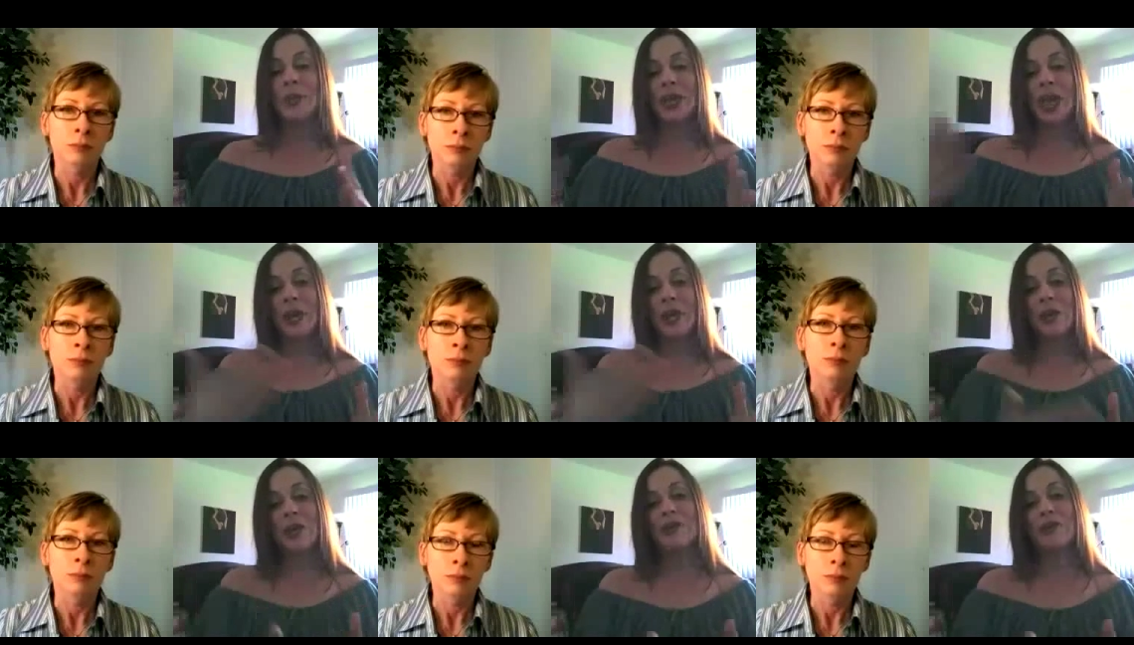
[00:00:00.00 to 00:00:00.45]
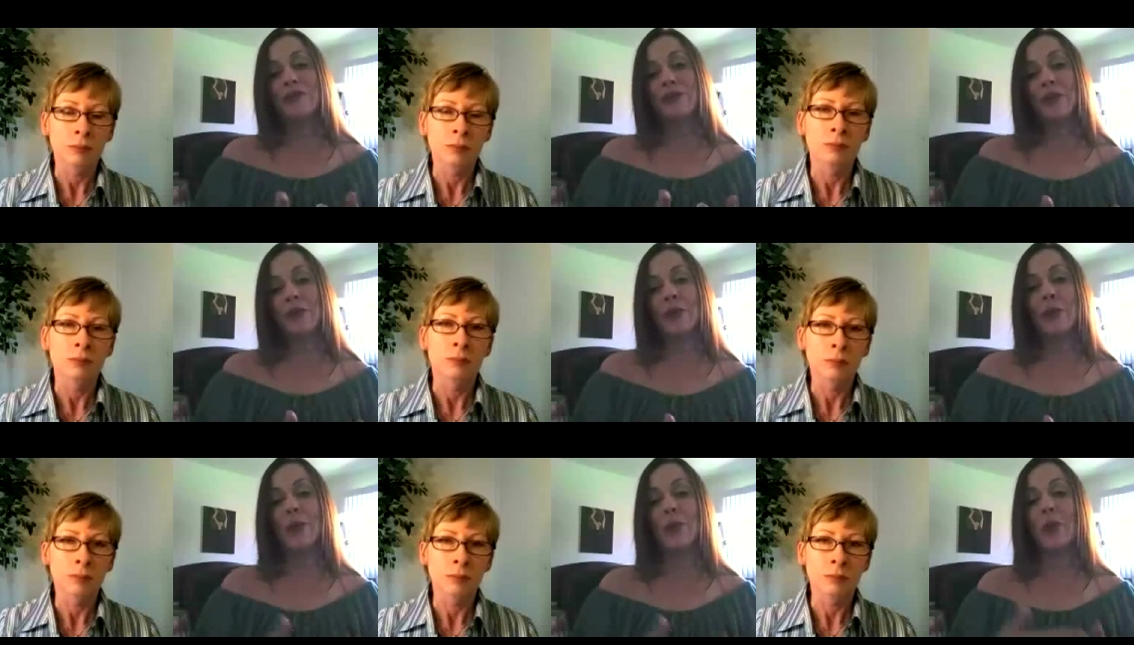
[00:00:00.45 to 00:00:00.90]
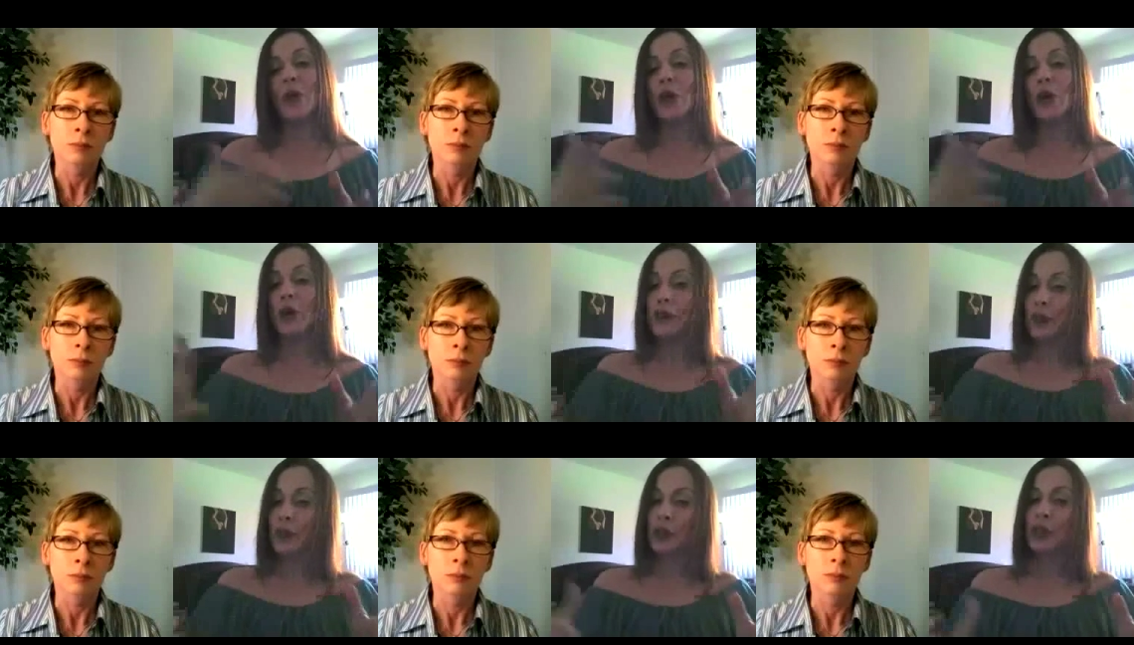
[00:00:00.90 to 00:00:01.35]
Speaker 1: But I went for
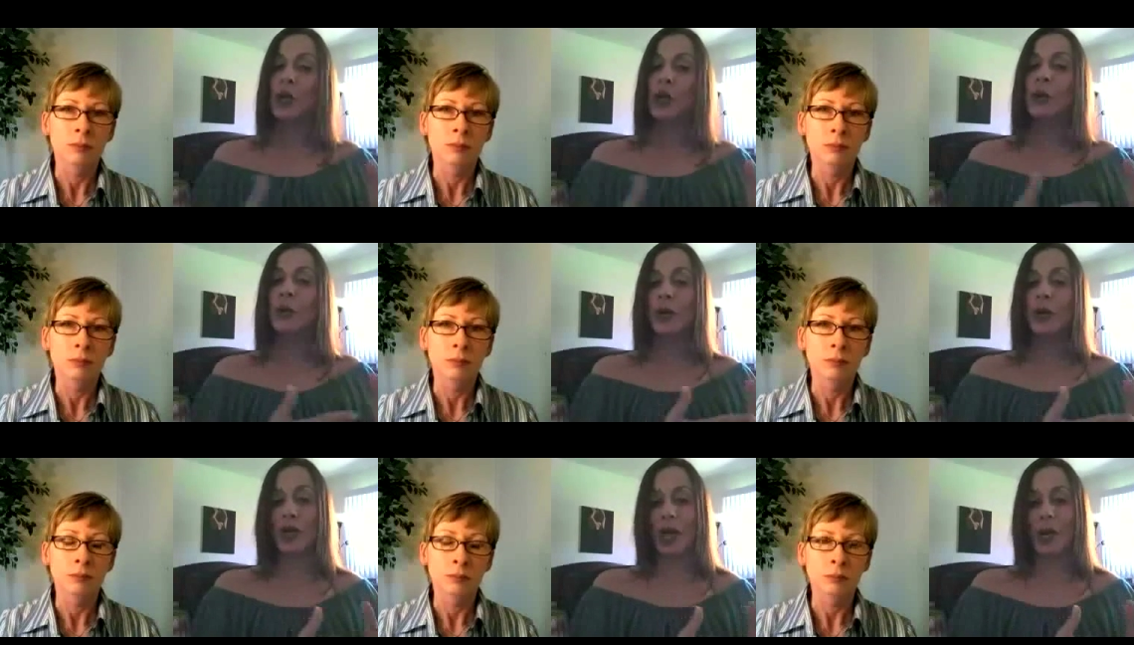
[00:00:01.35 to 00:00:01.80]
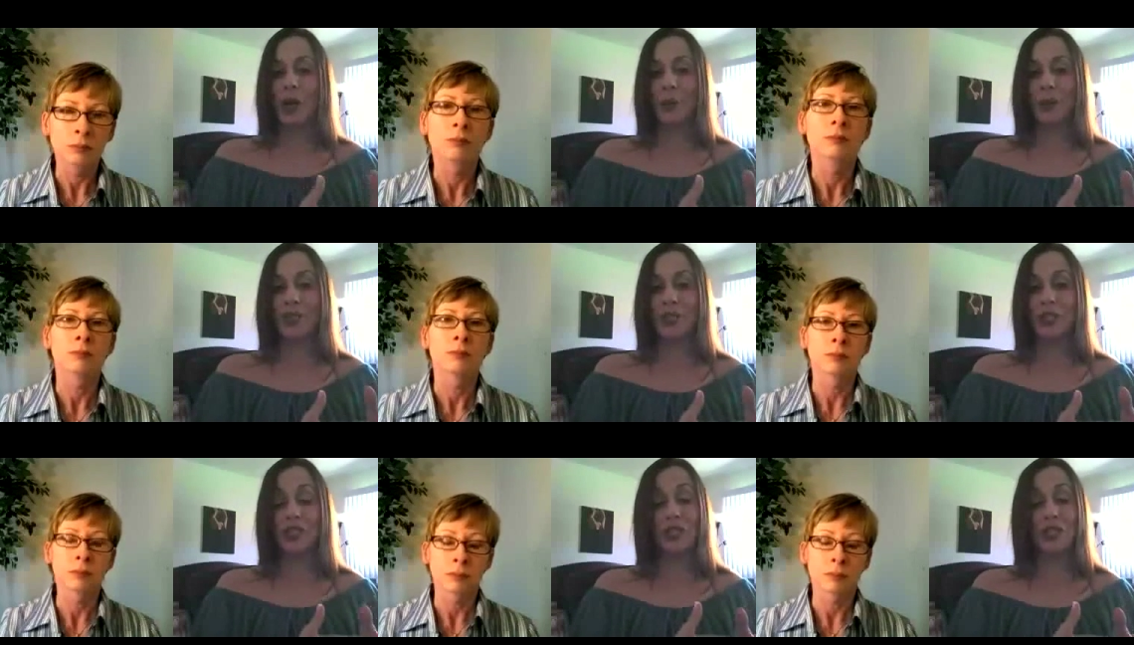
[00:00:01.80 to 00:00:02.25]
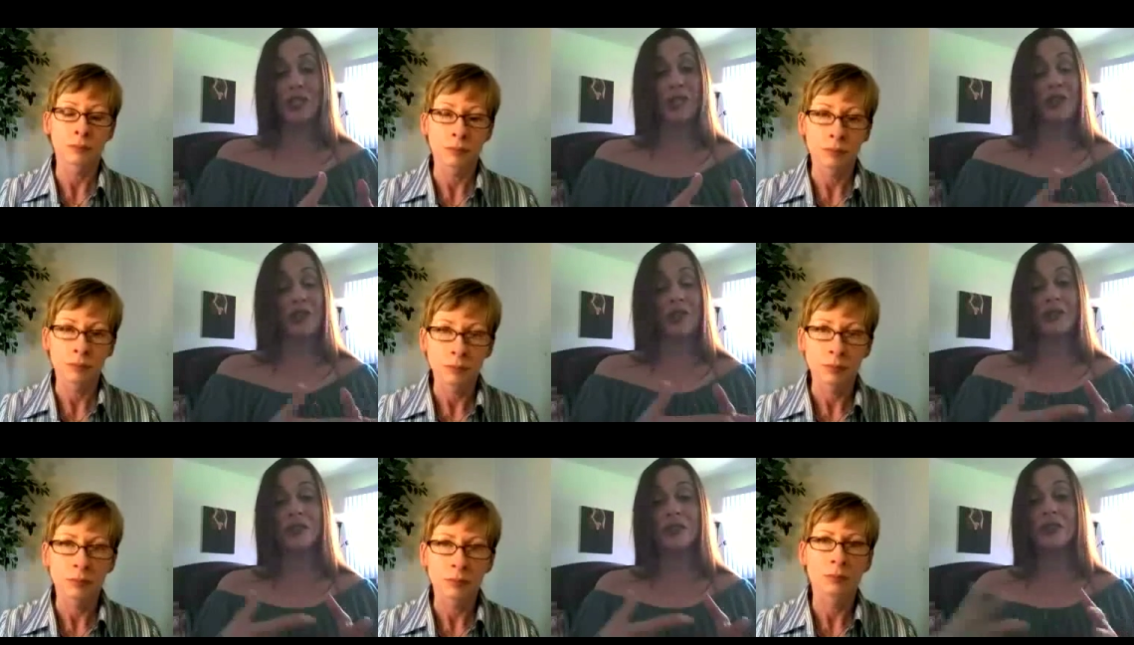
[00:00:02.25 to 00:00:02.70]
more of the lower competition,
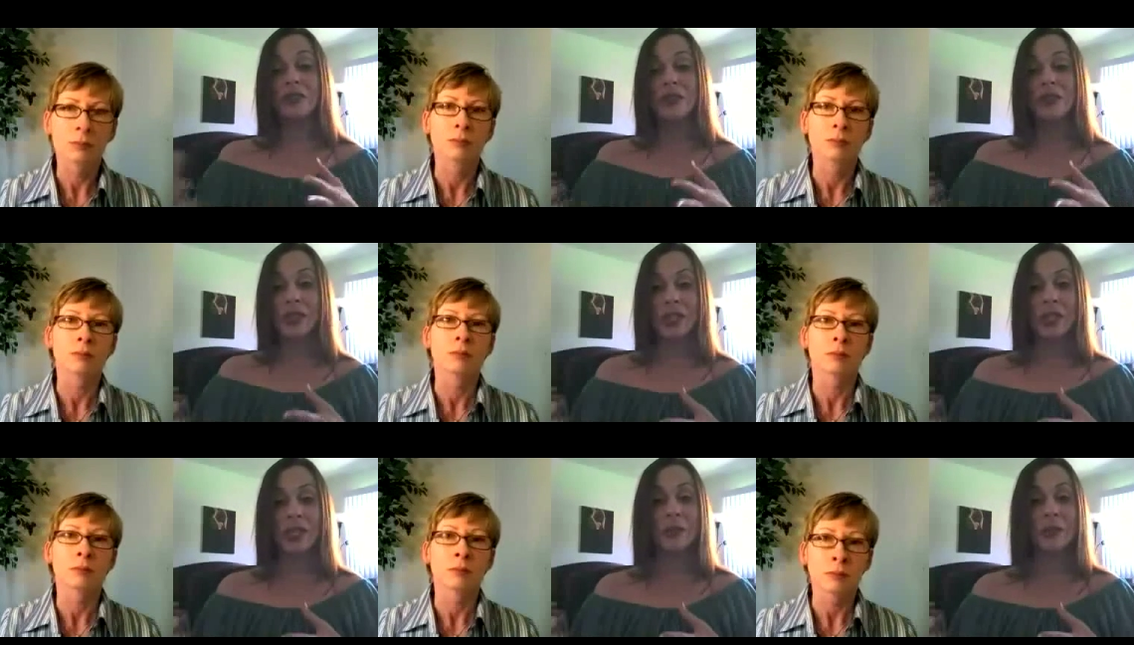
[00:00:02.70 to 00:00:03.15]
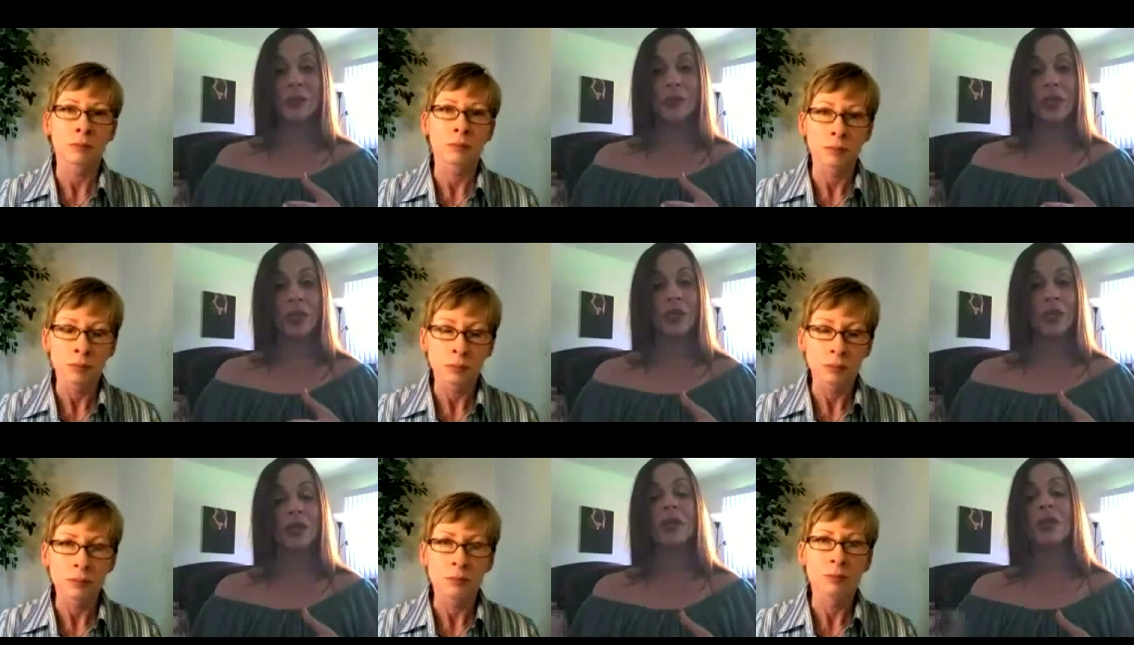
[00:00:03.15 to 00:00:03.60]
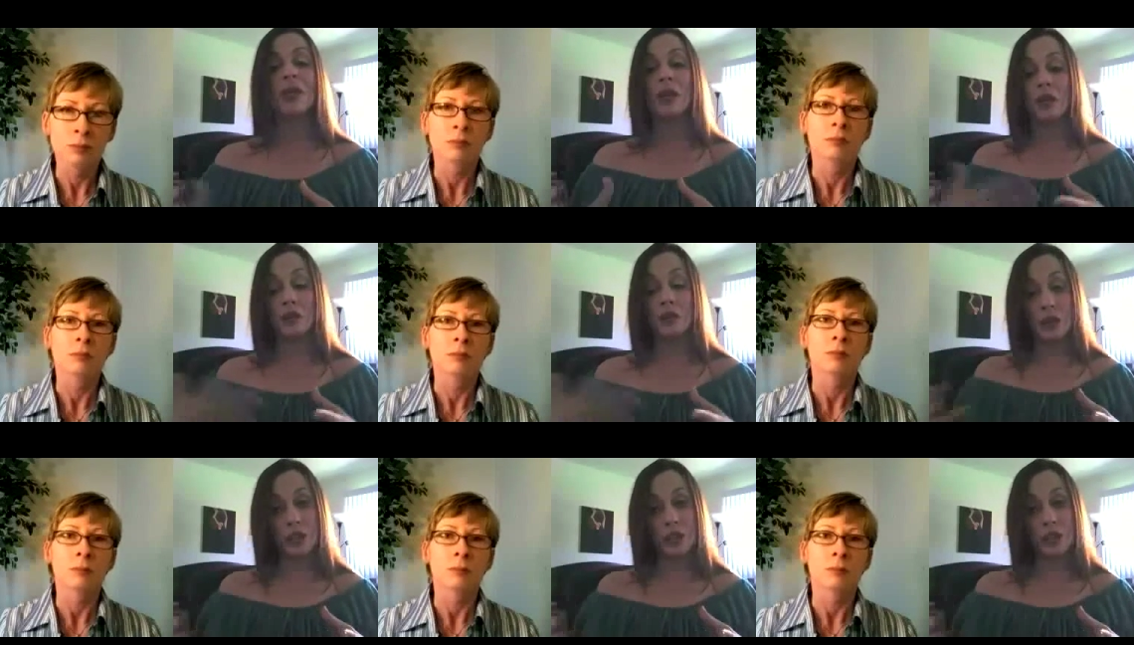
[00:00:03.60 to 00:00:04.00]
and they're still getting me good